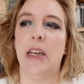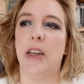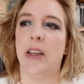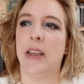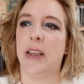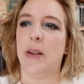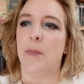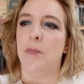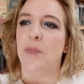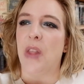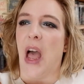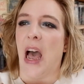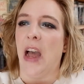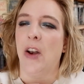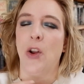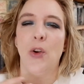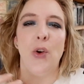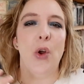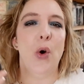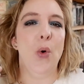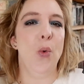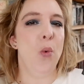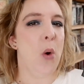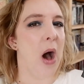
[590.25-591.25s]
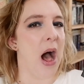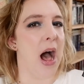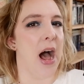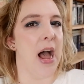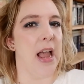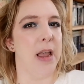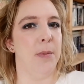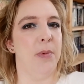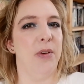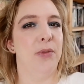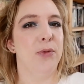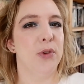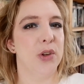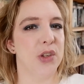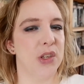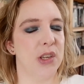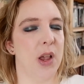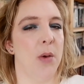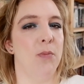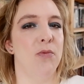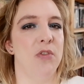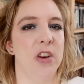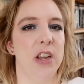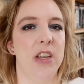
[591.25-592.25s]
like, I don't know why, but for
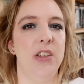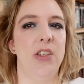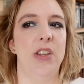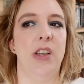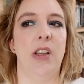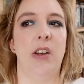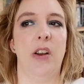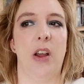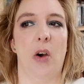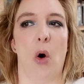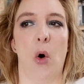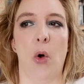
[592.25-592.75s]
some reason,